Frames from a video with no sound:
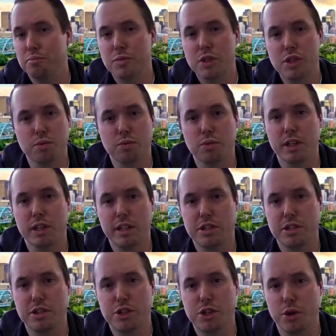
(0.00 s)
So really
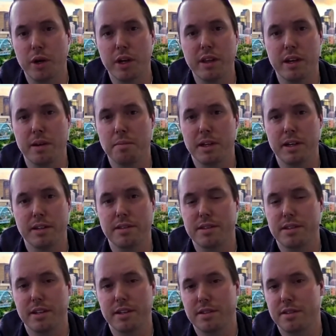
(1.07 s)
just showing them that
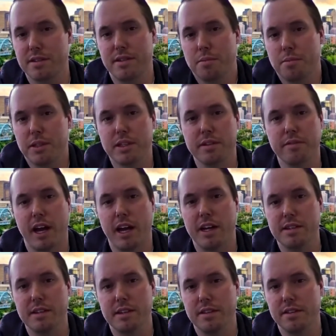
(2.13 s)
it's simple
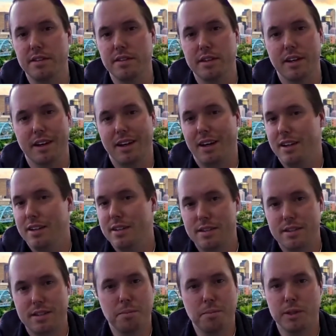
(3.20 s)
devices,
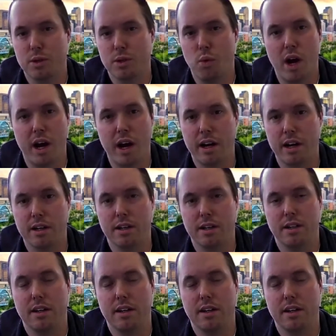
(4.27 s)
simple to wire,